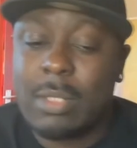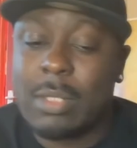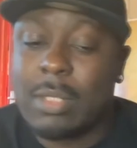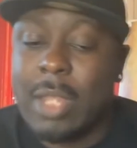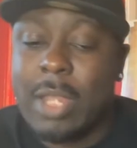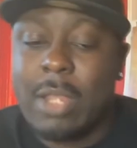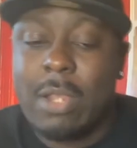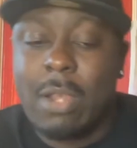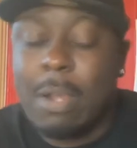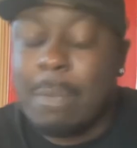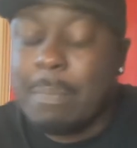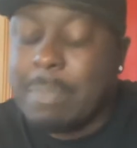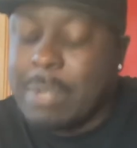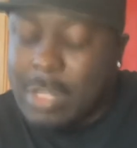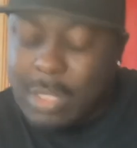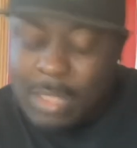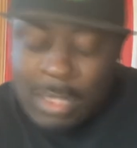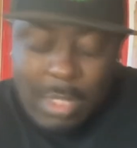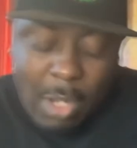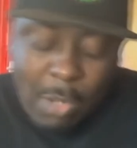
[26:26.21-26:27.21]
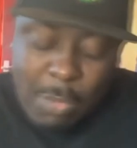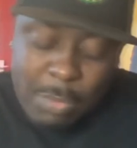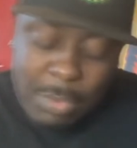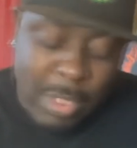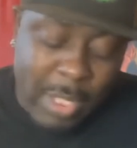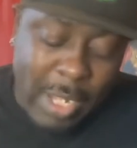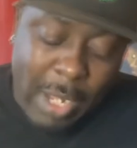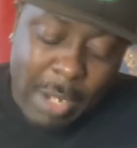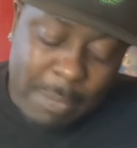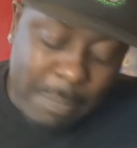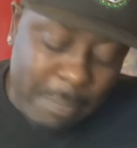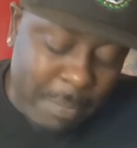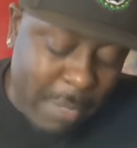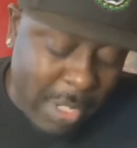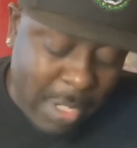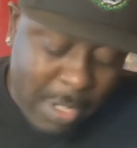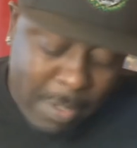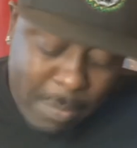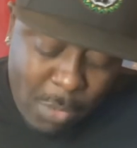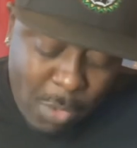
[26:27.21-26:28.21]
They can't be holding out
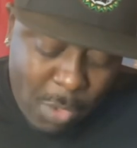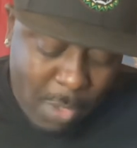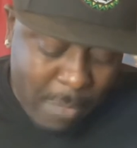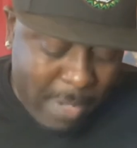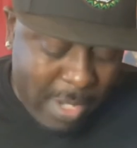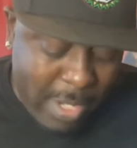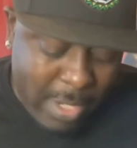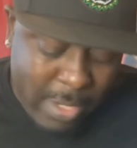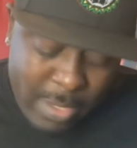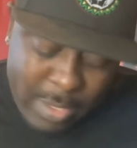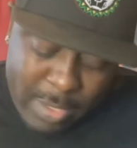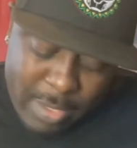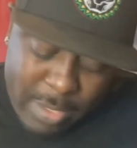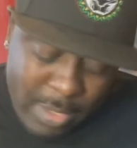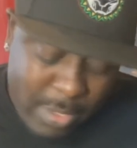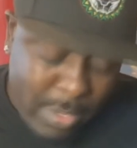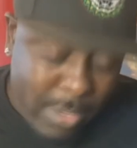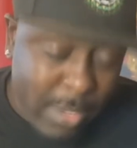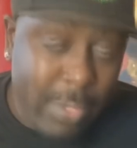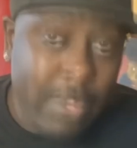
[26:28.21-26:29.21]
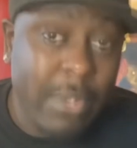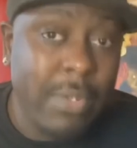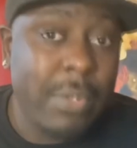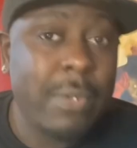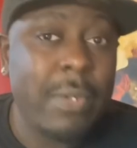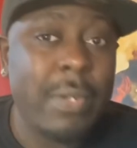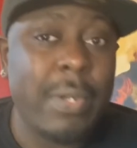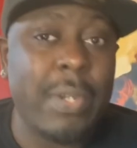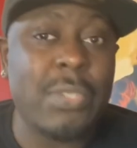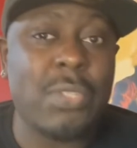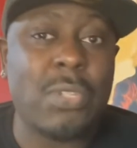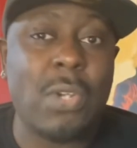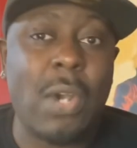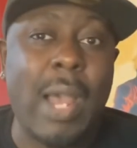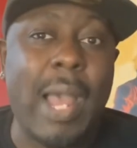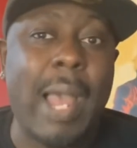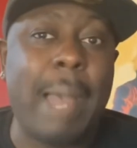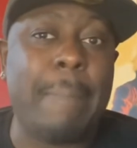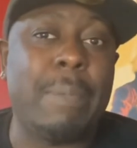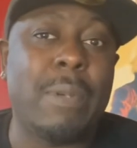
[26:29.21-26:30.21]
anymore, man. It's got to
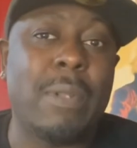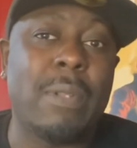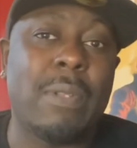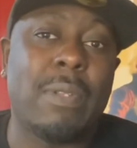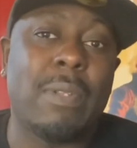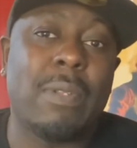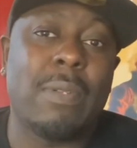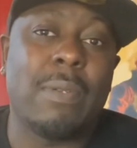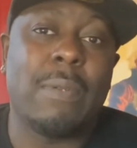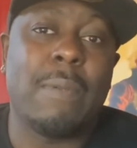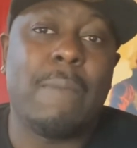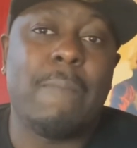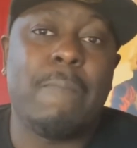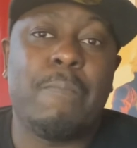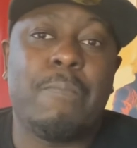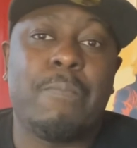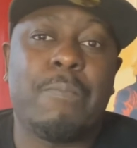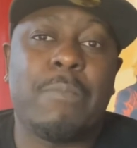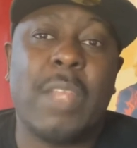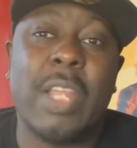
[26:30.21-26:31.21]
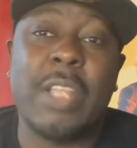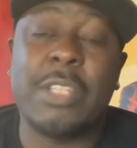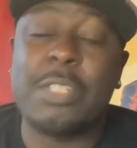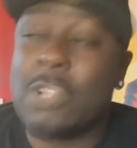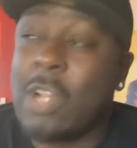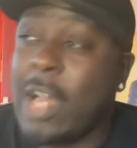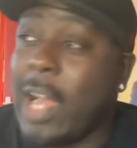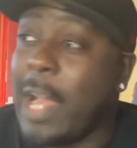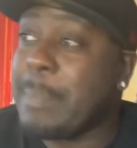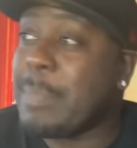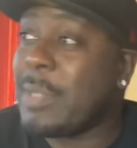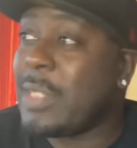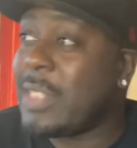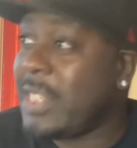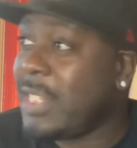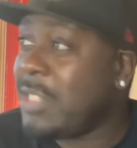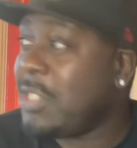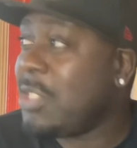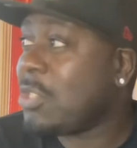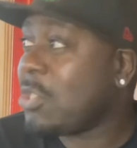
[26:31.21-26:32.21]
happen. It's got to happen.
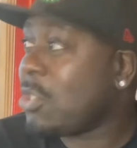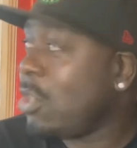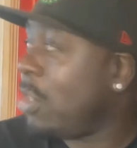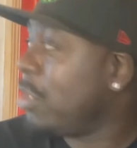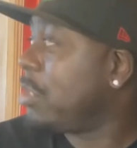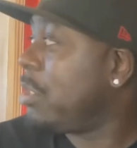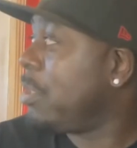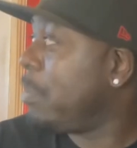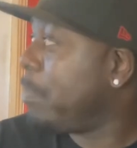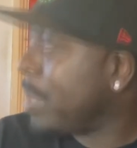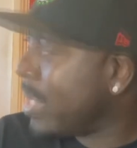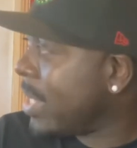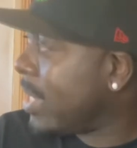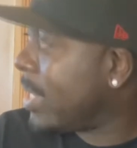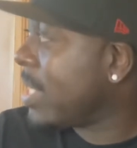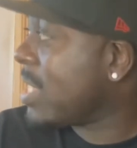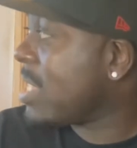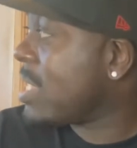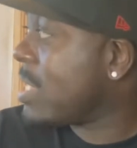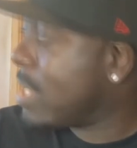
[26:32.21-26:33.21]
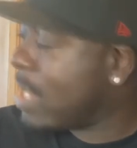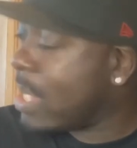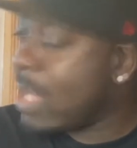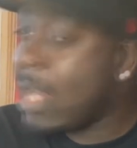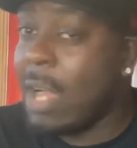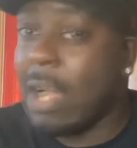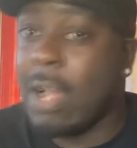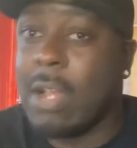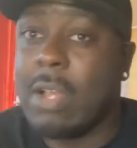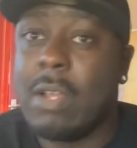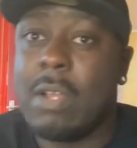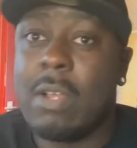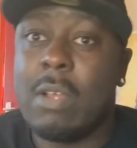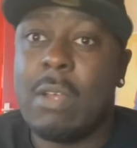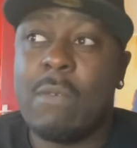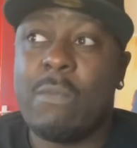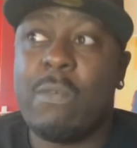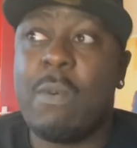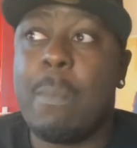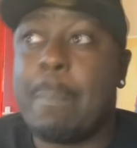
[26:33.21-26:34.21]
This has got to be the year
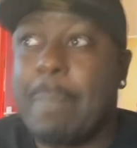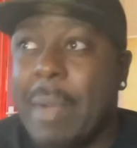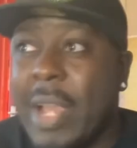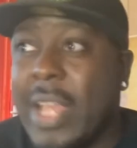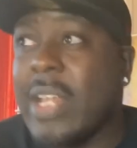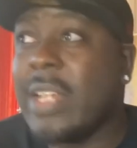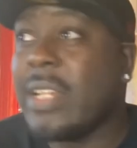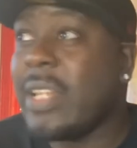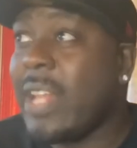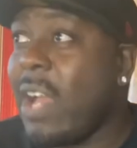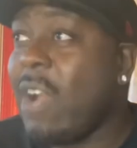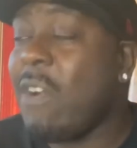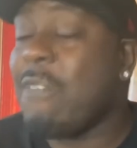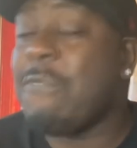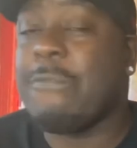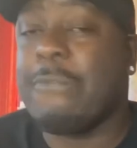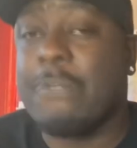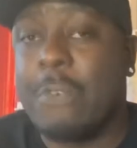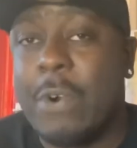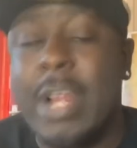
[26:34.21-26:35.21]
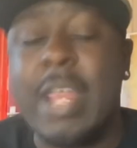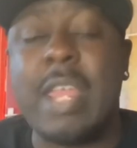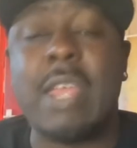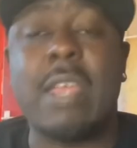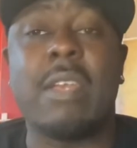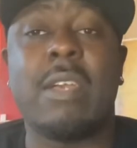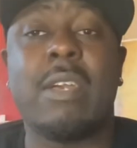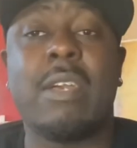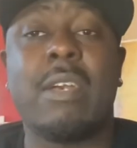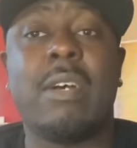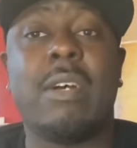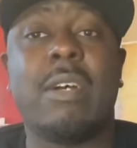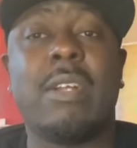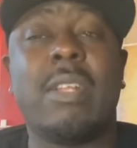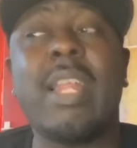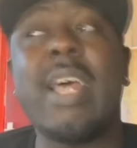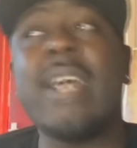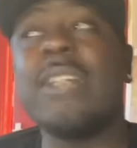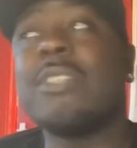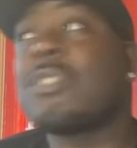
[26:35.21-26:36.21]
for Bayonetta 3.
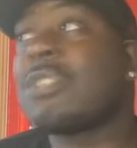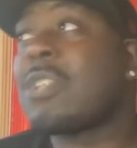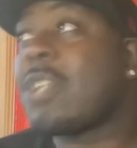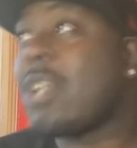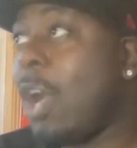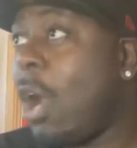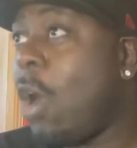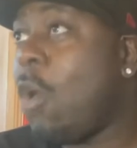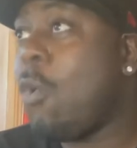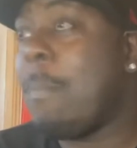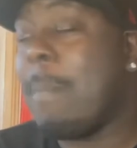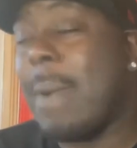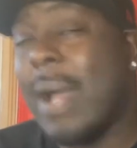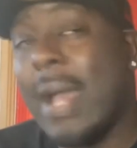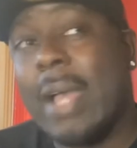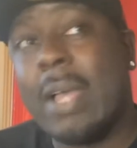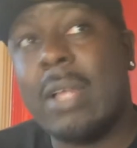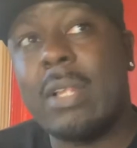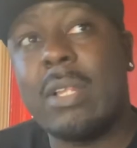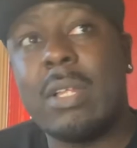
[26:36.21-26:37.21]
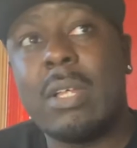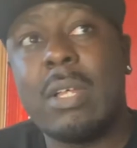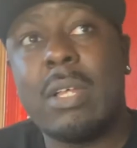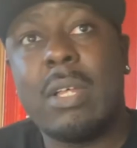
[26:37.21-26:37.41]
Let's go, man.